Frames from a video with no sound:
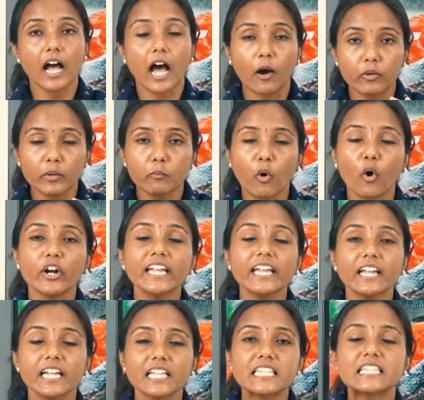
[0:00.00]
Our
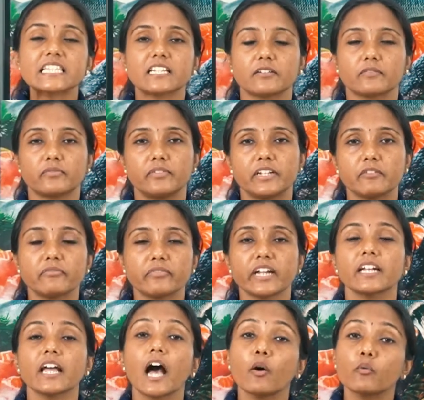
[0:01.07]
body itself
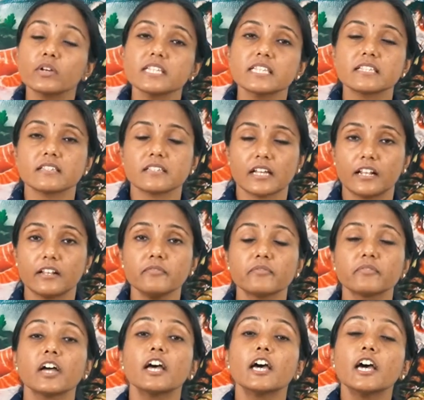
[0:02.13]
defend ourselves
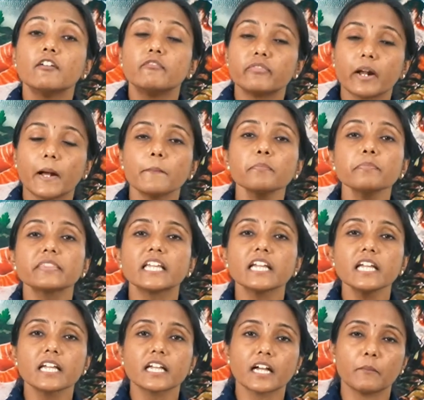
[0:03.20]
from
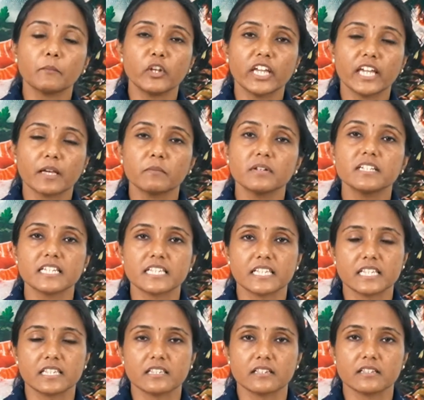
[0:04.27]
the communicable
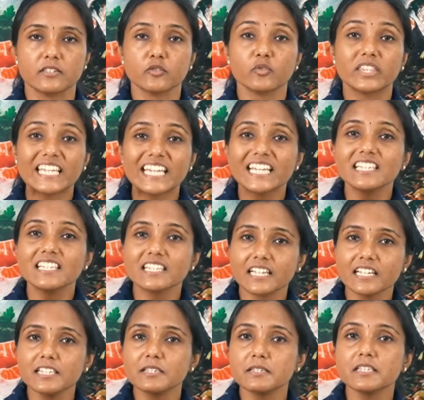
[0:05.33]
diseases. So these
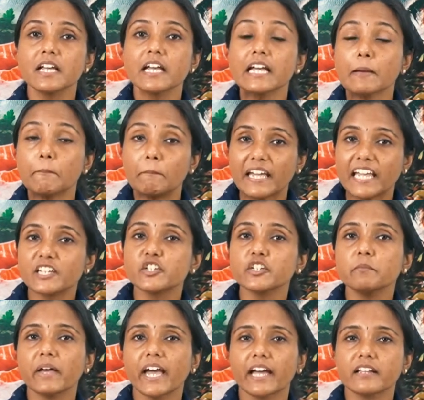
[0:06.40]
six
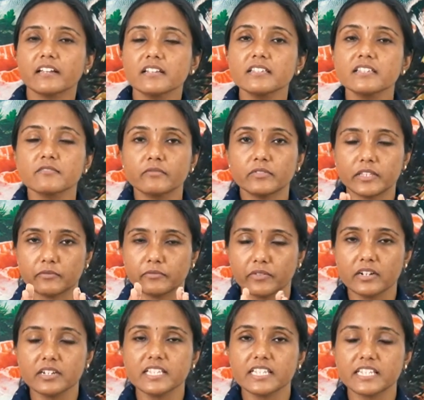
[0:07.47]
major barriers, the
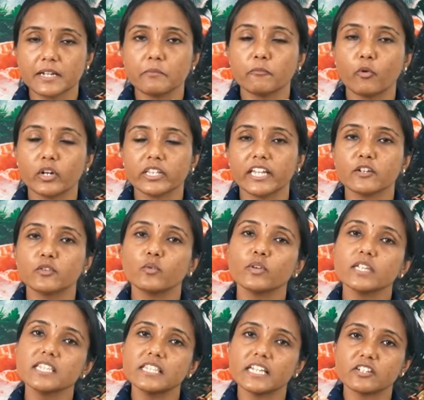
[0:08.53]
first step what they do
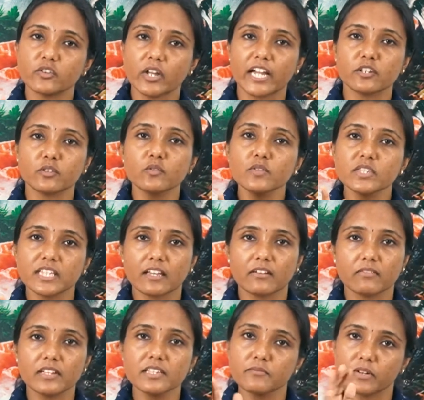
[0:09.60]
is they try to
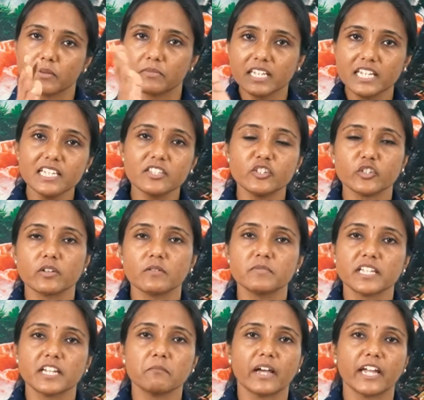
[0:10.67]
save us from these
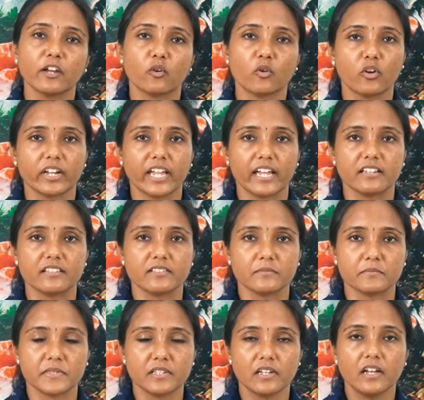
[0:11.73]
germs and
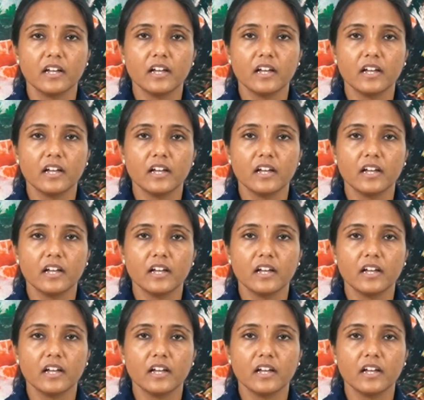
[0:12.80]
microorganisms.